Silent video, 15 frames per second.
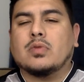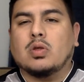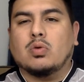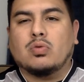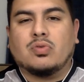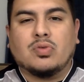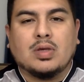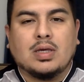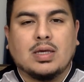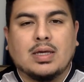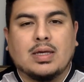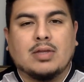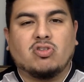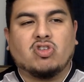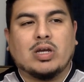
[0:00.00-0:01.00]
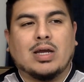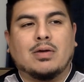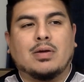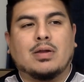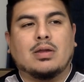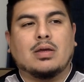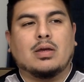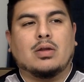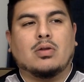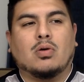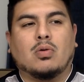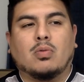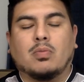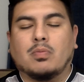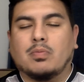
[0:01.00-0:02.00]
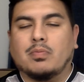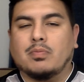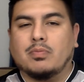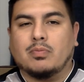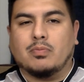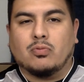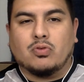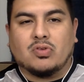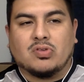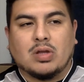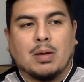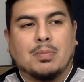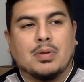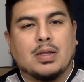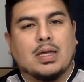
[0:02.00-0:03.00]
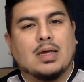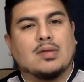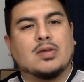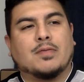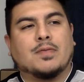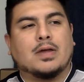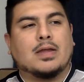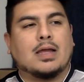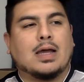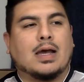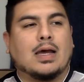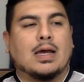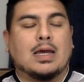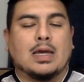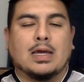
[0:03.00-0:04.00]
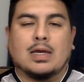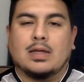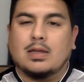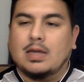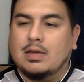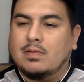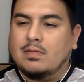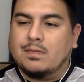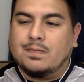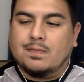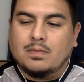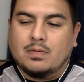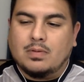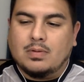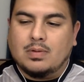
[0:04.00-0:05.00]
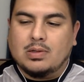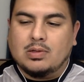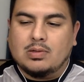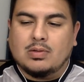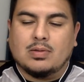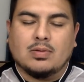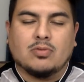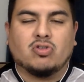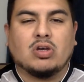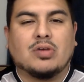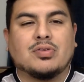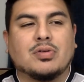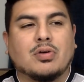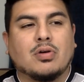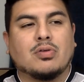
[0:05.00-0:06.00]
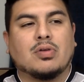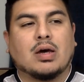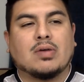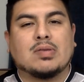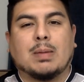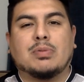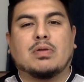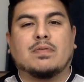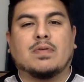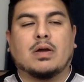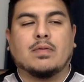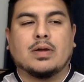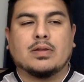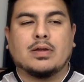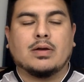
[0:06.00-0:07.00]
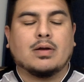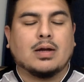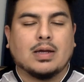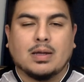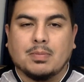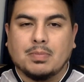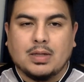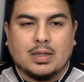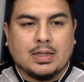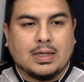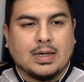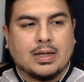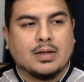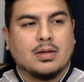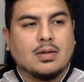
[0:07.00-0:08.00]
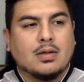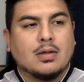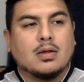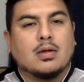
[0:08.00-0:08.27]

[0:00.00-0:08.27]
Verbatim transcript: You see Jared, you know, stumbling and stuff like that. And if Jason Herzog stops the fight right there, I completely get it.